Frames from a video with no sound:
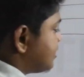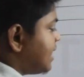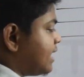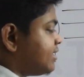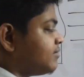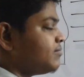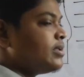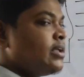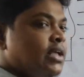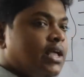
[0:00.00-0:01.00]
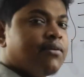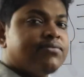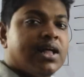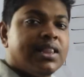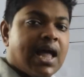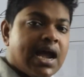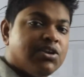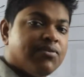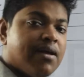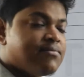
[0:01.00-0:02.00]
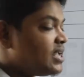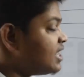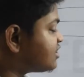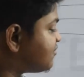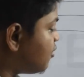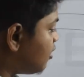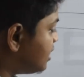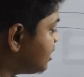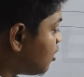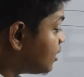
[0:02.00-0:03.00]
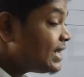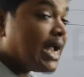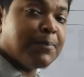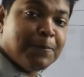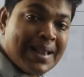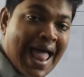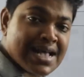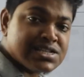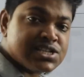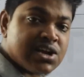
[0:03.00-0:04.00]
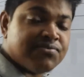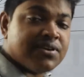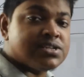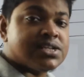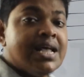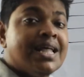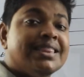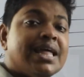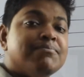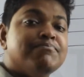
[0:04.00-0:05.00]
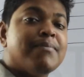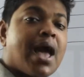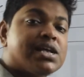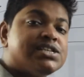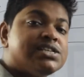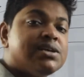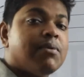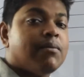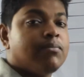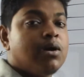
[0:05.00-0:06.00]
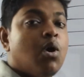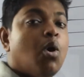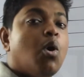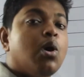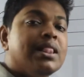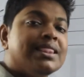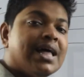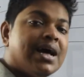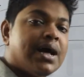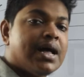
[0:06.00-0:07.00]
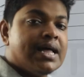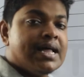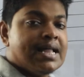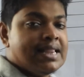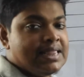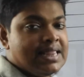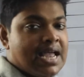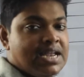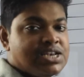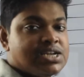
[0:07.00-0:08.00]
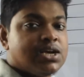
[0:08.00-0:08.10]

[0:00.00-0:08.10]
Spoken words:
that, if the light wave is falling on that black surface, then maximum all the light